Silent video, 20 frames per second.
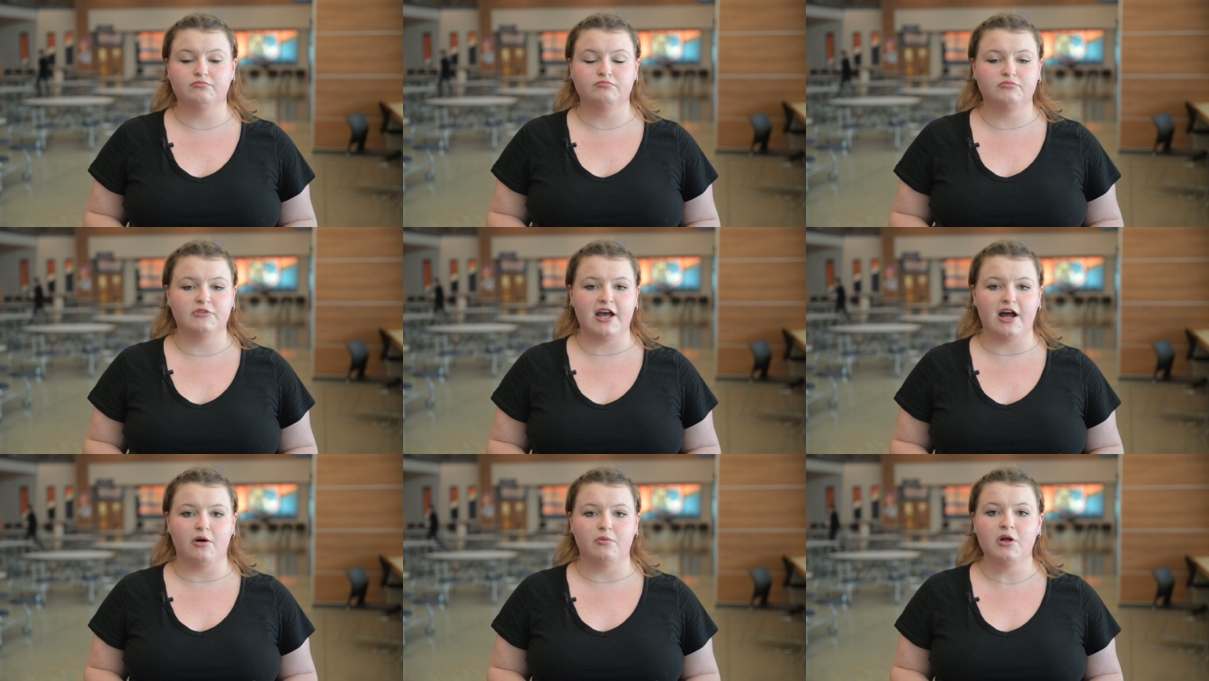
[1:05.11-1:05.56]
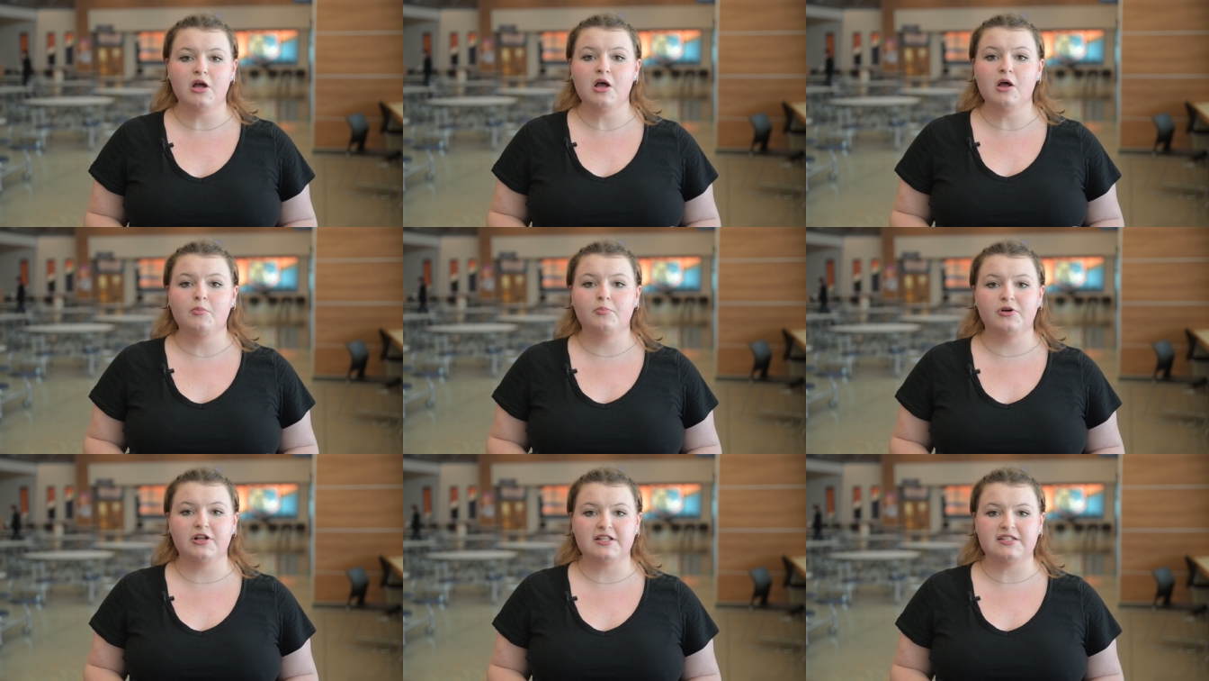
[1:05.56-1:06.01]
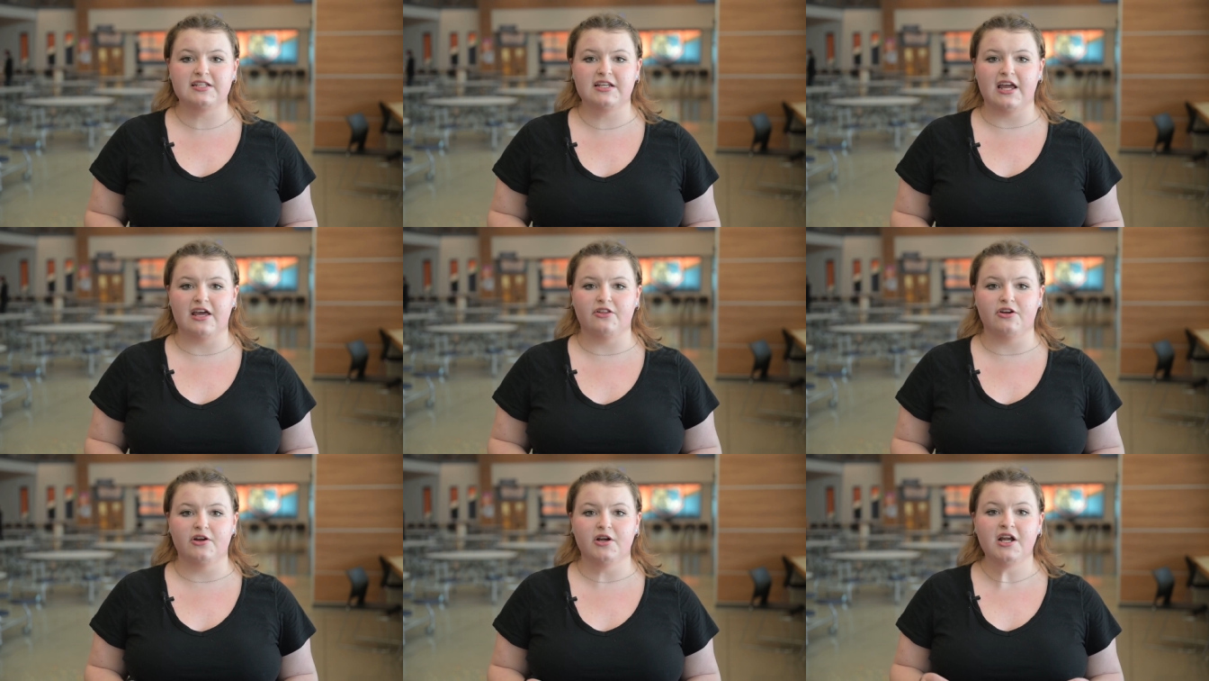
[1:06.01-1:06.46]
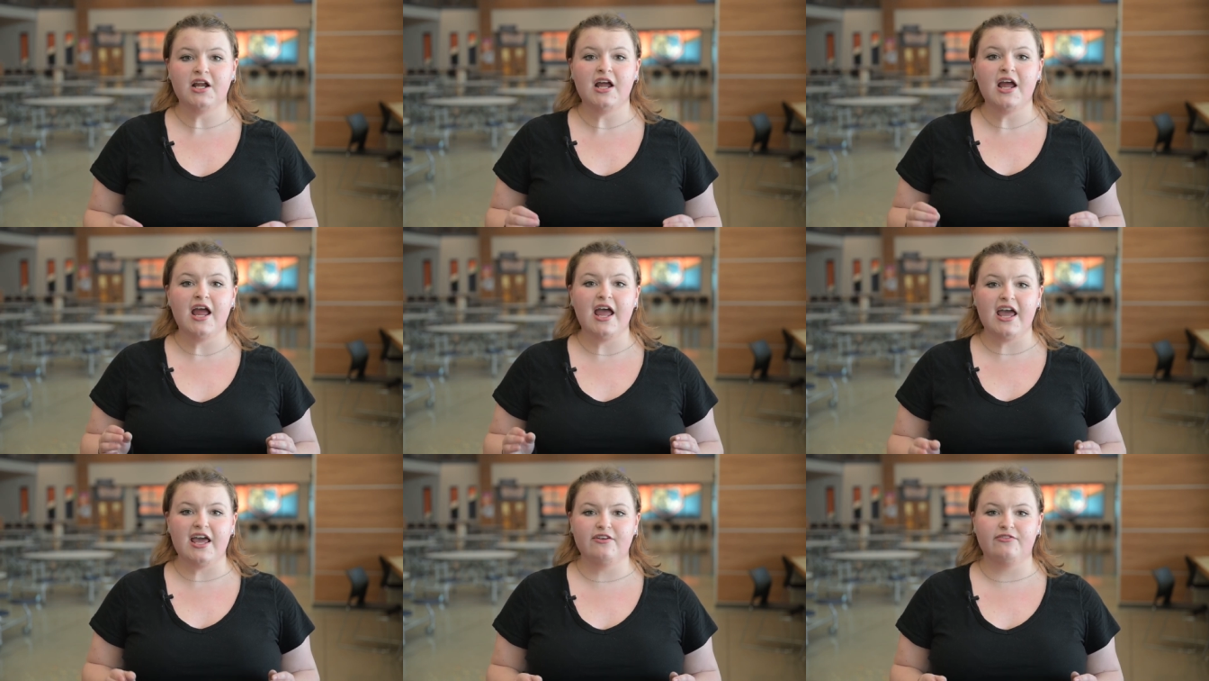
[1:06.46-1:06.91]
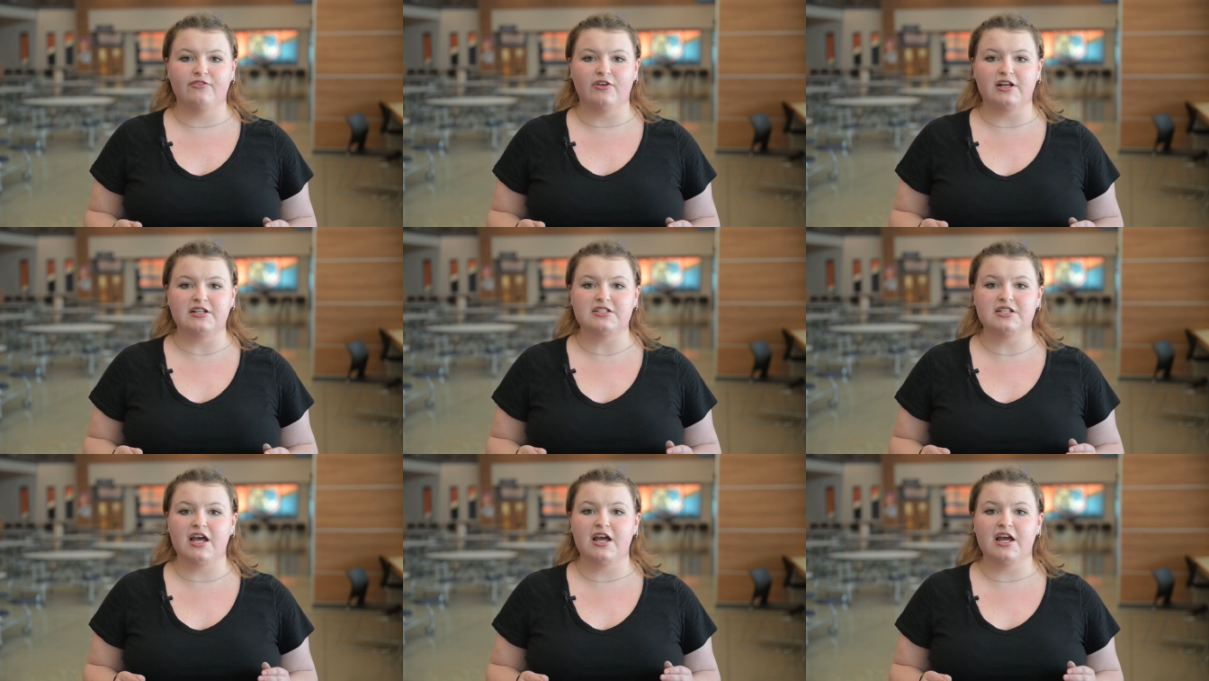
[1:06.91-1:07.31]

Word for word: Now, put it together. Hey friend,